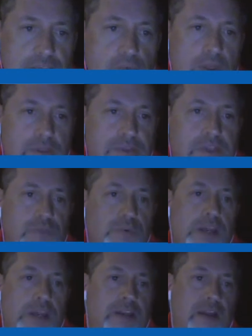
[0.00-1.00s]
one of the things we
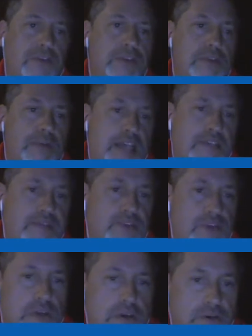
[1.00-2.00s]
uncovered in the past few
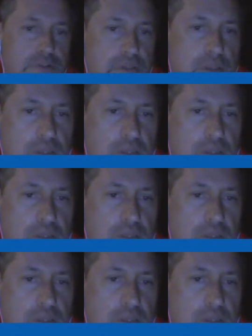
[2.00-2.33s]
years.